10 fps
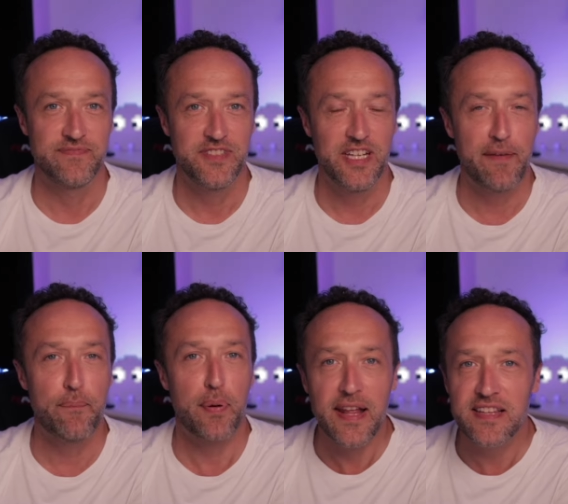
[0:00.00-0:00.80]
You'll
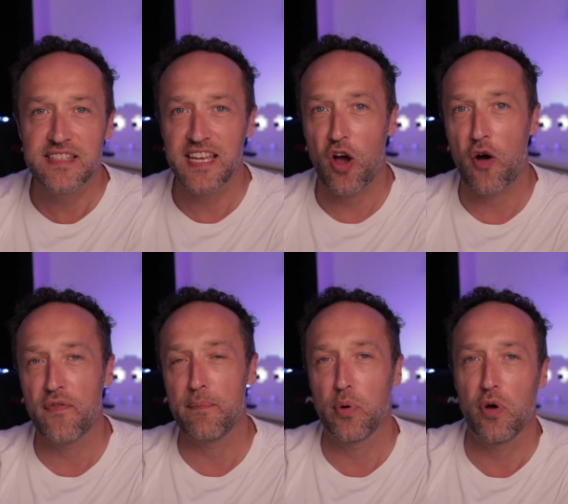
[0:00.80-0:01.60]
have plenty of
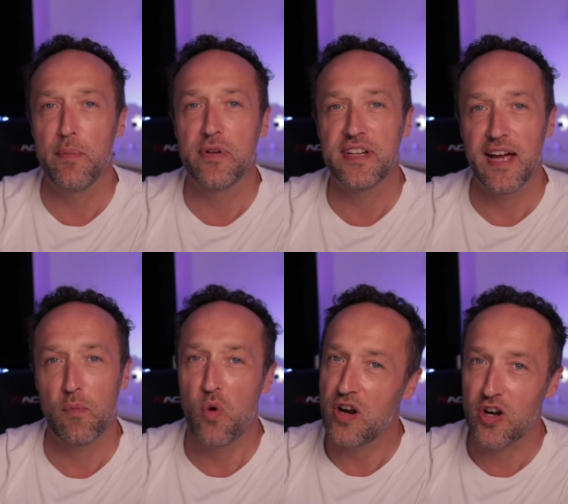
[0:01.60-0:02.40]
employment
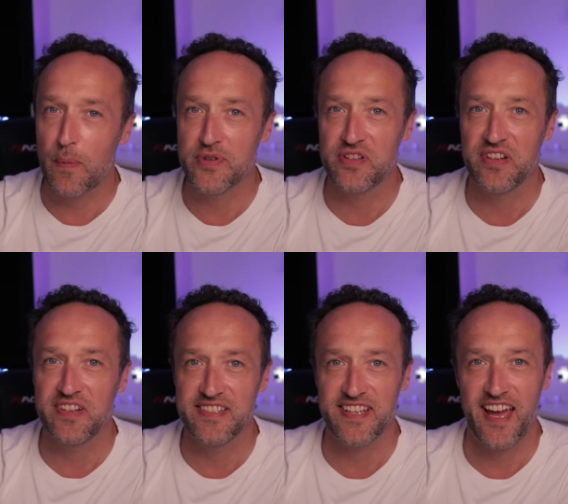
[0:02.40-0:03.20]
and work
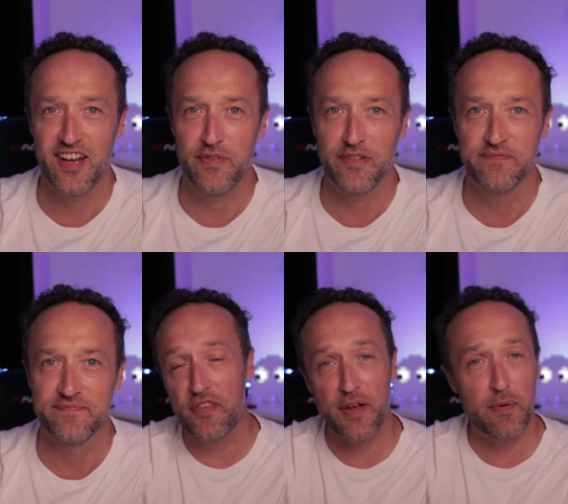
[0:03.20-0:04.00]
opportunities ahead of you.
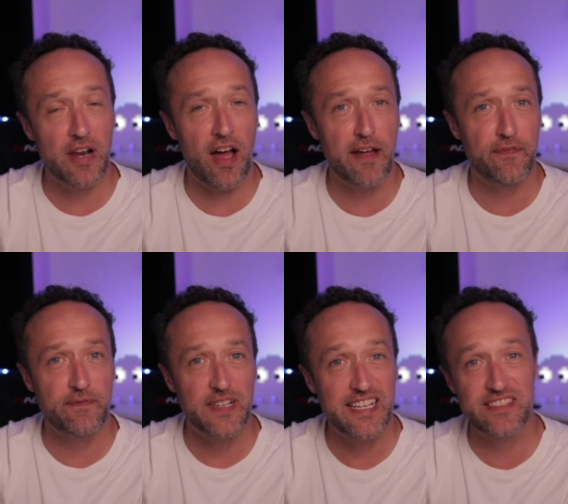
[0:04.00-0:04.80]
The thing with life
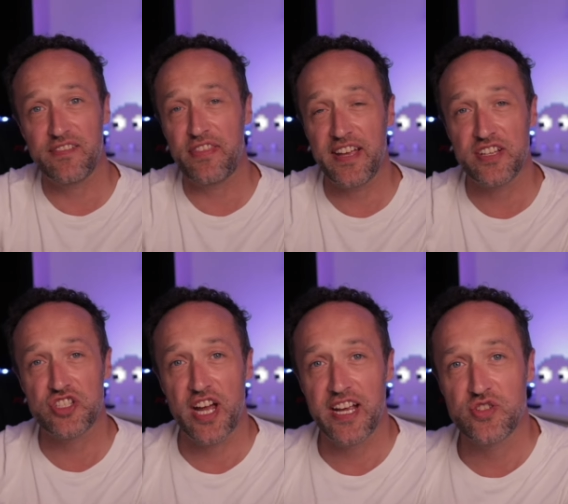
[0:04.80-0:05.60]
is that things
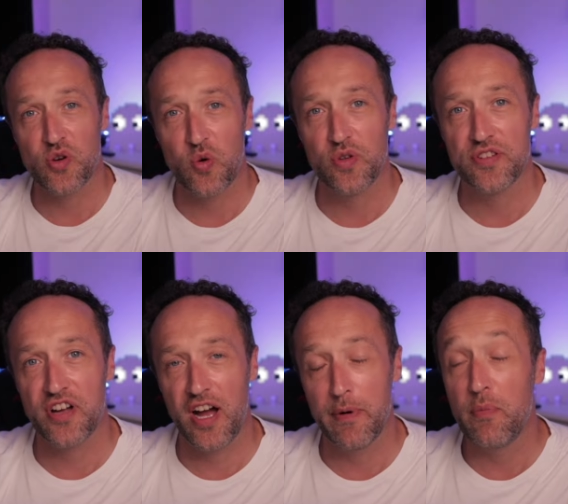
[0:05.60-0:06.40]
change all the
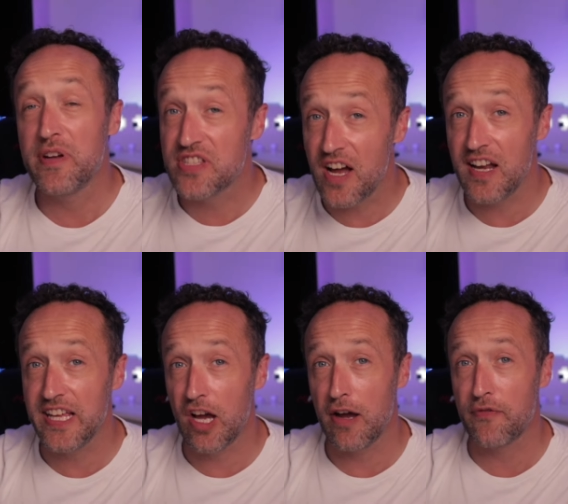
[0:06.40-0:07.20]
time, and we're
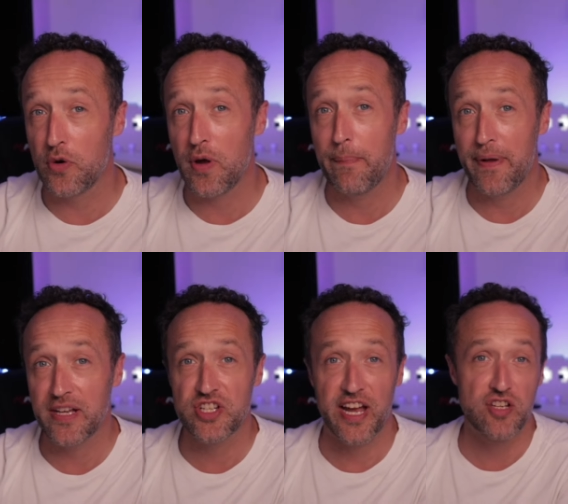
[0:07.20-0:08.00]
certainly going through a
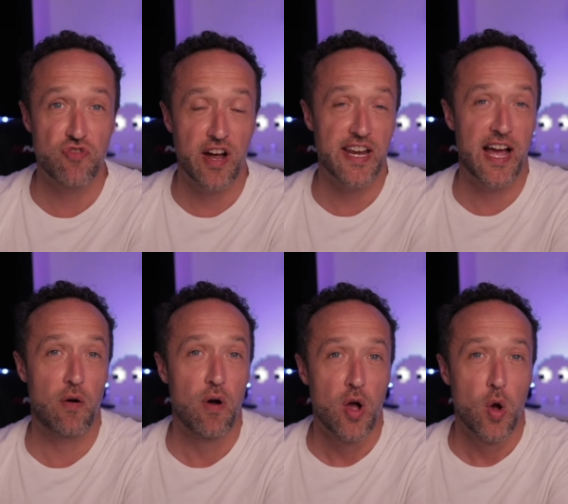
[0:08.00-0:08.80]
big change right now